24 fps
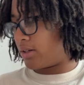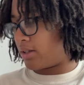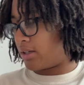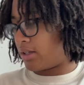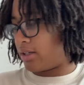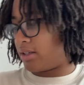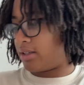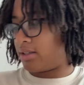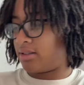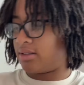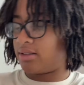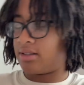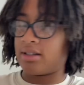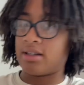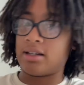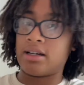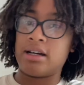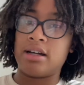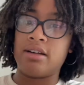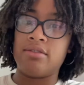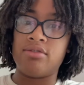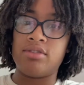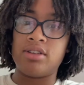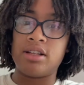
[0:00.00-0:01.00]
and
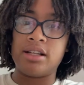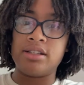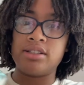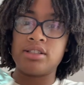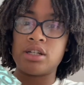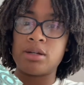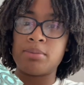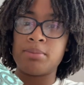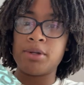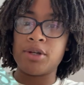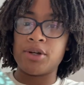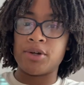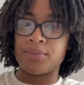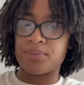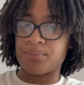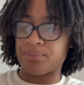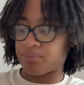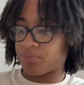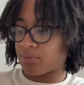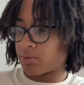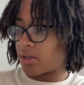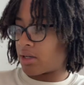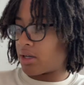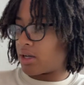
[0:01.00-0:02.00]
I've ended up here.
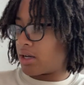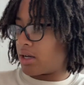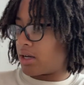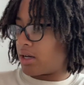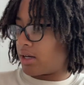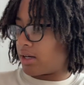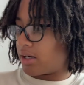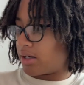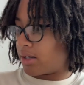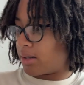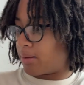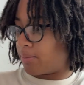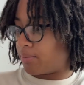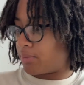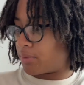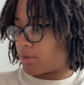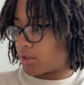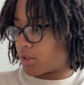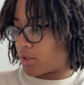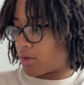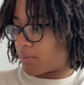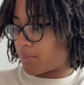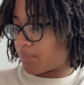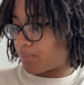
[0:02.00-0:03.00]

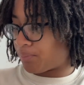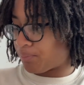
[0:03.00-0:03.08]
So